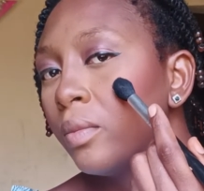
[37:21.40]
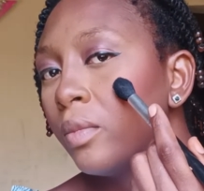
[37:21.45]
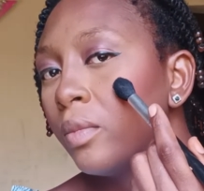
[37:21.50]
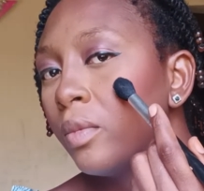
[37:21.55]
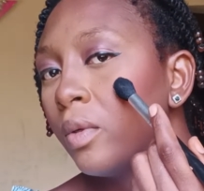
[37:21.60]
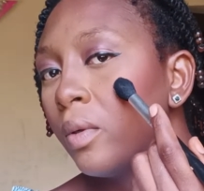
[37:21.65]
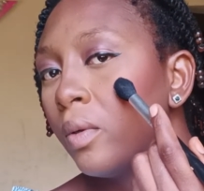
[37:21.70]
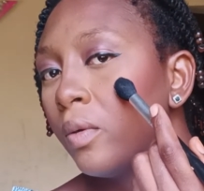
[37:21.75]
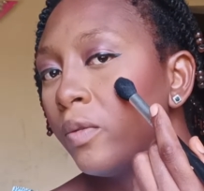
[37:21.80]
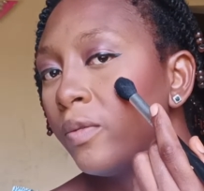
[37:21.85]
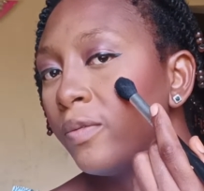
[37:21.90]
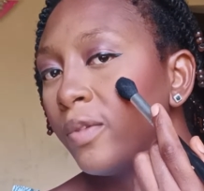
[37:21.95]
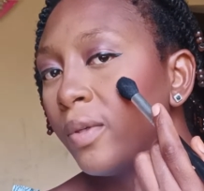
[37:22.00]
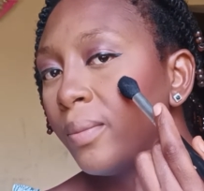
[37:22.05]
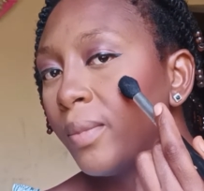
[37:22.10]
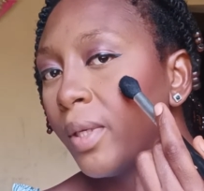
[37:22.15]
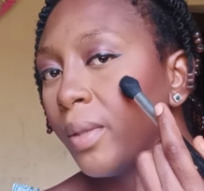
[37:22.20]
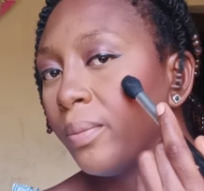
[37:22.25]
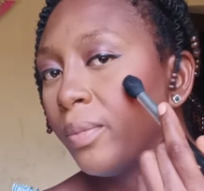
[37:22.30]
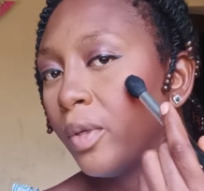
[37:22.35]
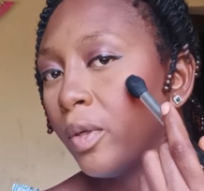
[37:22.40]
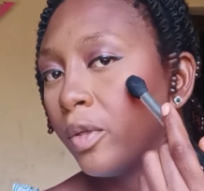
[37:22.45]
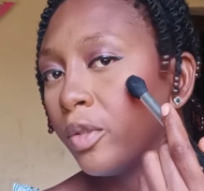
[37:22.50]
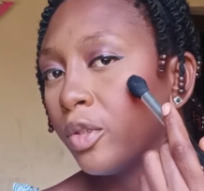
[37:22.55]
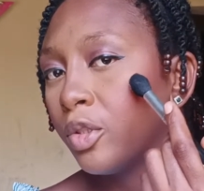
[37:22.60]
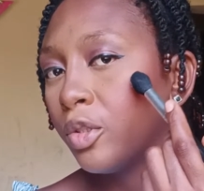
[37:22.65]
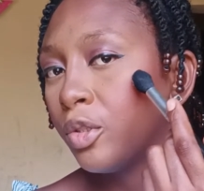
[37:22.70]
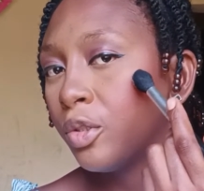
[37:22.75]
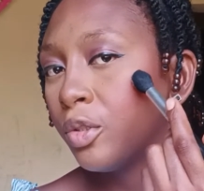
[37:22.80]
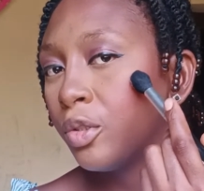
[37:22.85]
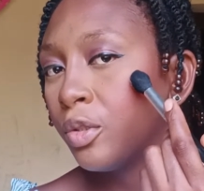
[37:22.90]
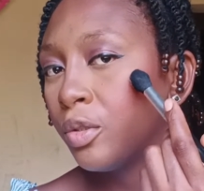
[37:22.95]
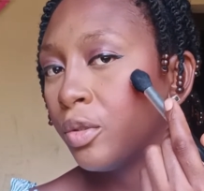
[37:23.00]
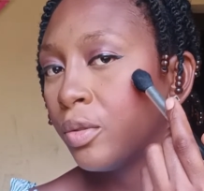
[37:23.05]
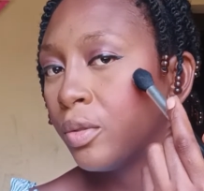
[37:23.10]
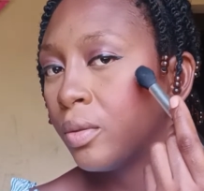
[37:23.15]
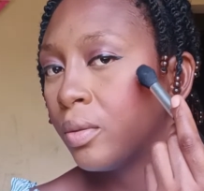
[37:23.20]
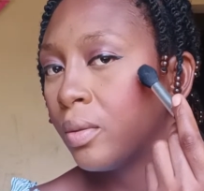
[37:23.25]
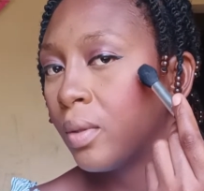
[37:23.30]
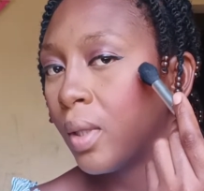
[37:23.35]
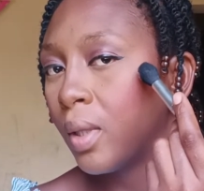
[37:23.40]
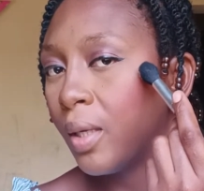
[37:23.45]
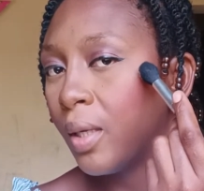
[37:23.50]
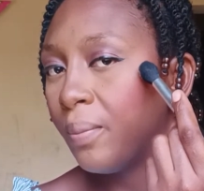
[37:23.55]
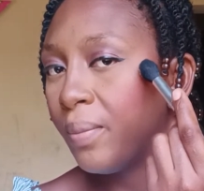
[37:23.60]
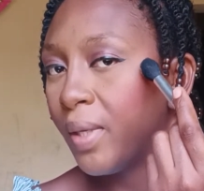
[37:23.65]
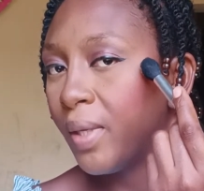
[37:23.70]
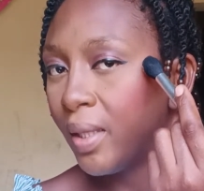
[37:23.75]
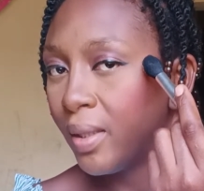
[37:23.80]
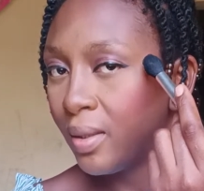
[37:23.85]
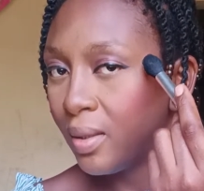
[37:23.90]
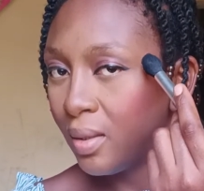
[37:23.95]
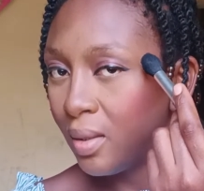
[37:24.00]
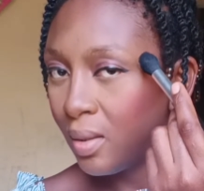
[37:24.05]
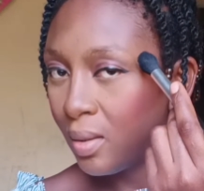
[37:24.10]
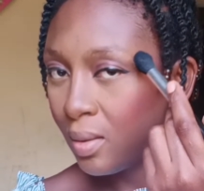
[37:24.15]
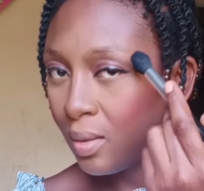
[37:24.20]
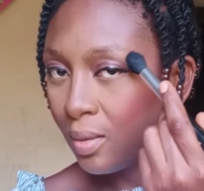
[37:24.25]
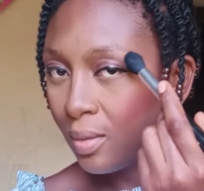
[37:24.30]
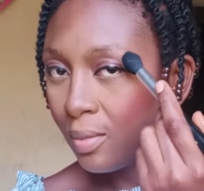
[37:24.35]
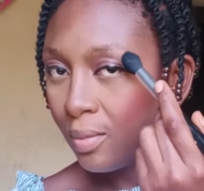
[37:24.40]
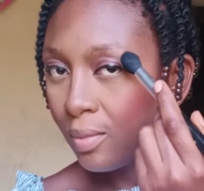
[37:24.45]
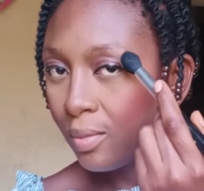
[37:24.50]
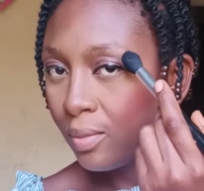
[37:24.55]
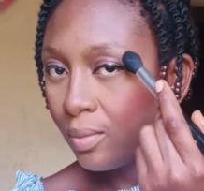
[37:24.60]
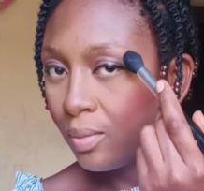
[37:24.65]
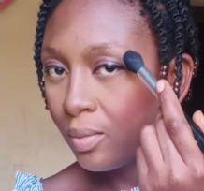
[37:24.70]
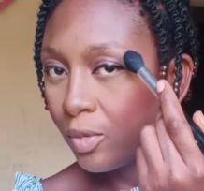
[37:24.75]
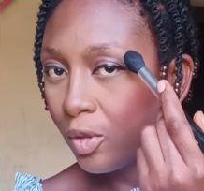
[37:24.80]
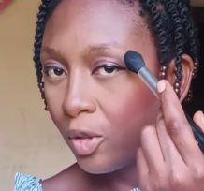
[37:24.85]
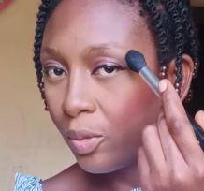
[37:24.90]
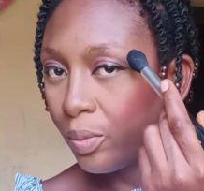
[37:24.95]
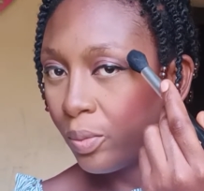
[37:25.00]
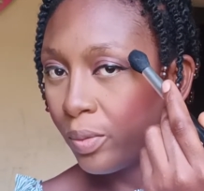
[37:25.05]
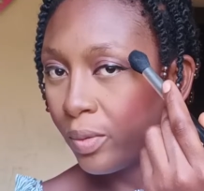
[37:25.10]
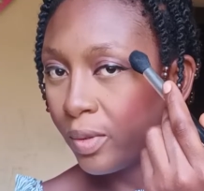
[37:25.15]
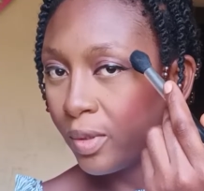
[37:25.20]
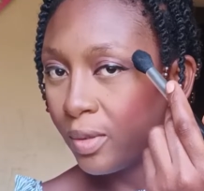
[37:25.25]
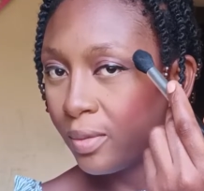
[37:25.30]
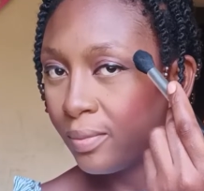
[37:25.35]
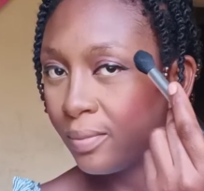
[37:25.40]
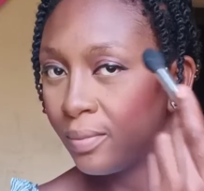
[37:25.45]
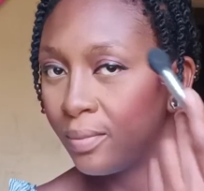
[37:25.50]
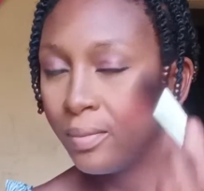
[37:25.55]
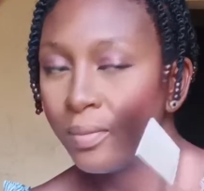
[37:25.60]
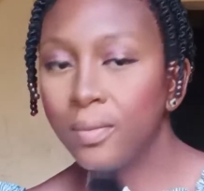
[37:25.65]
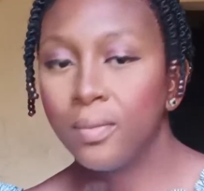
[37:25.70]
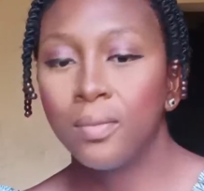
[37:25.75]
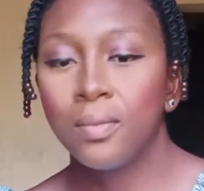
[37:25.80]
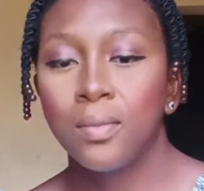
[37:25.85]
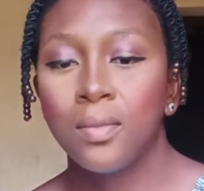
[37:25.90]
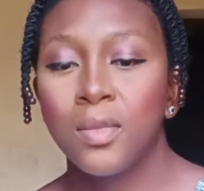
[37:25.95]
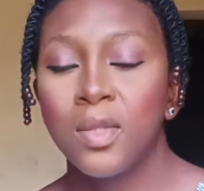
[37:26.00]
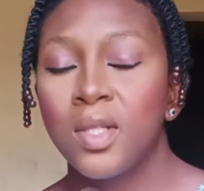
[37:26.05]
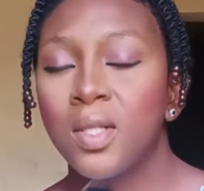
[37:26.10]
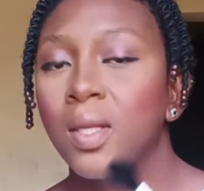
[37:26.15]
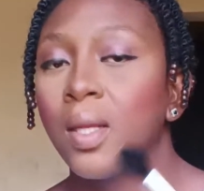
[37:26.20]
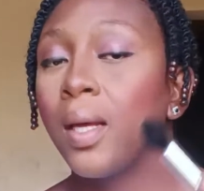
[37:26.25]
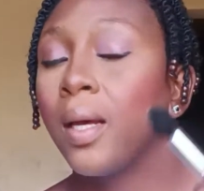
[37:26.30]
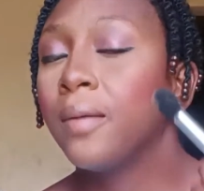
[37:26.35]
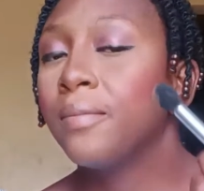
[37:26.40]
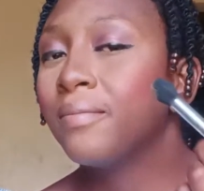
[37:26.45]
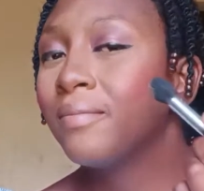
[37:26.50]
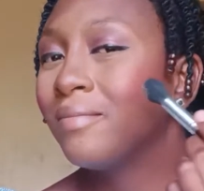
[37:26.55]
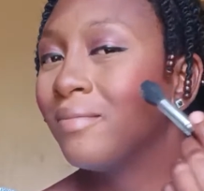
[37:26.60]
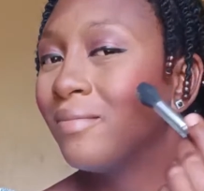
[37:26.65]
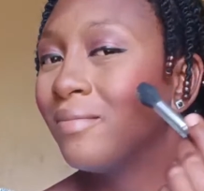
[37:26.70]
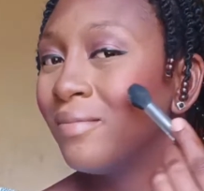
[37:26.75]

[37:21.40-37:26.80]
over my blush and blend upward. See that?